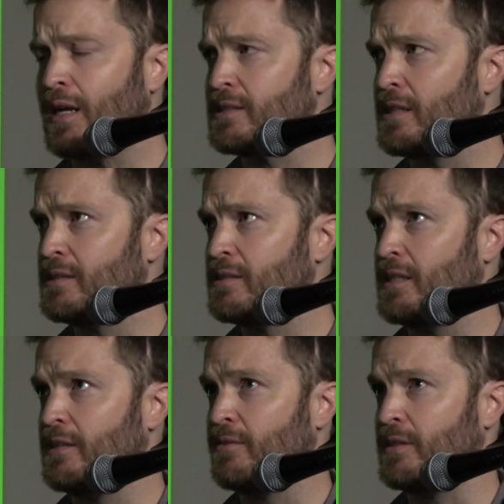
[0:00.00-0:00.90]
It's the
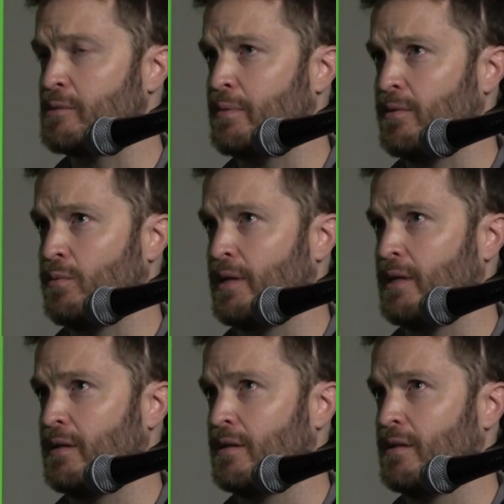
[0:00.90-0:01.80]
difference
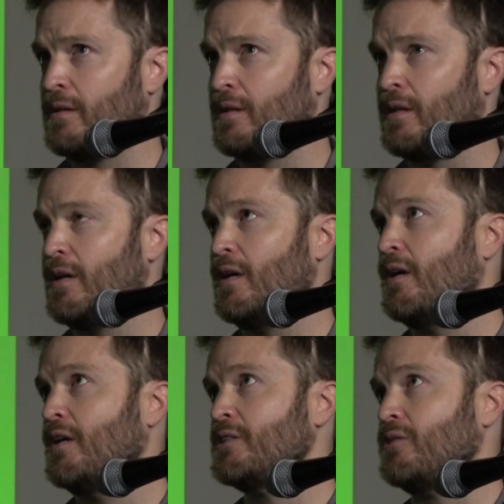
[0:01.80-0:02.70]
between,
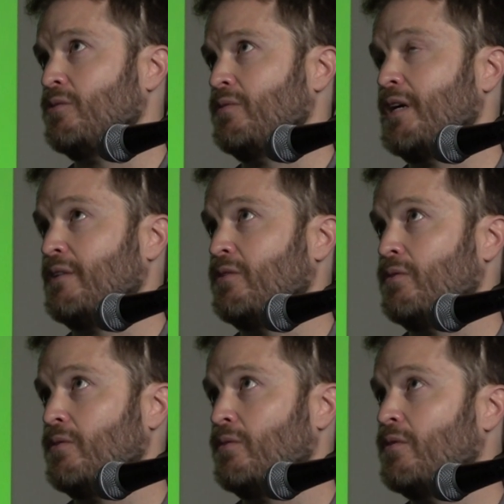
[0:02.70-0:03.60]

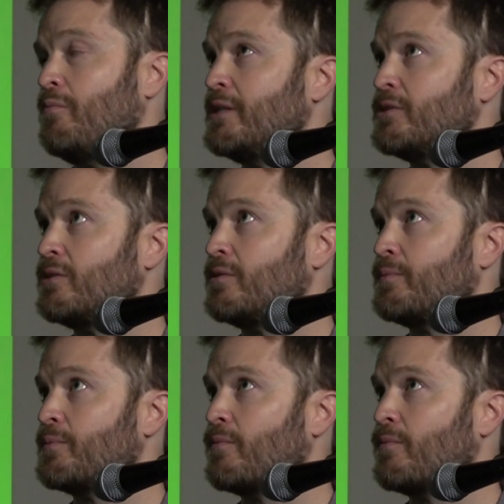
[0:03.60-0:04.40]
to measure